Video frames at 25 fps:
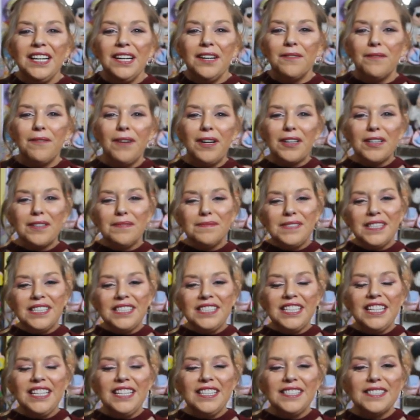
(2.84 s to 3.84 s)
Welcome to
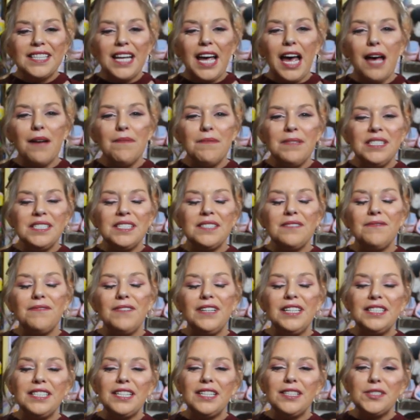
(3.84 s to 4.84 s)
Deez Cabbies and
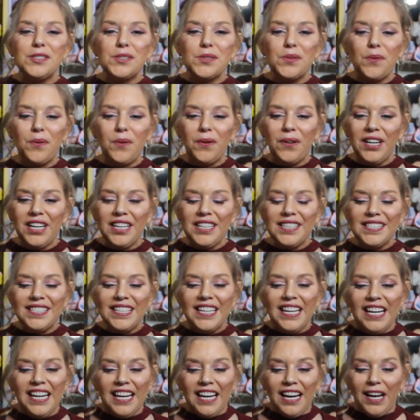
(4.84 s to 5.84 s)
Vintage Toys.
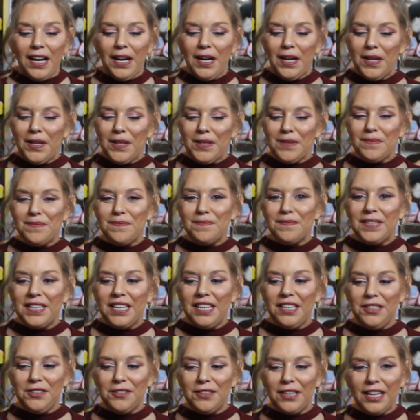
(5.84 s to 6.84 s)
Um,
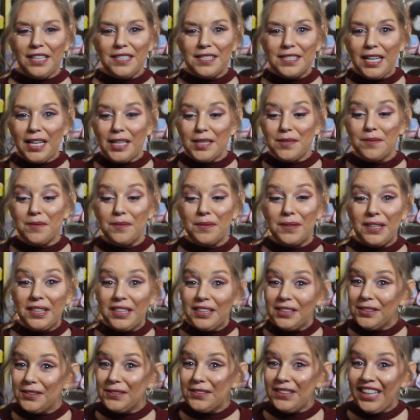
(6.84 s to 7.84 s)
can you guys guess what we're
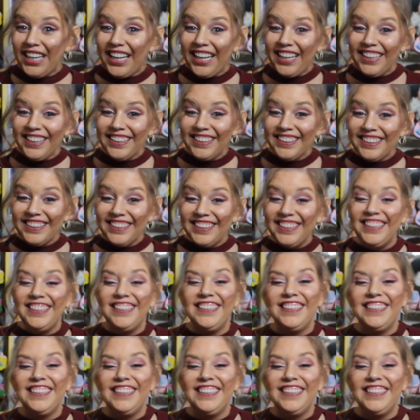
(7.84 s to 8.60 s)
going to do today?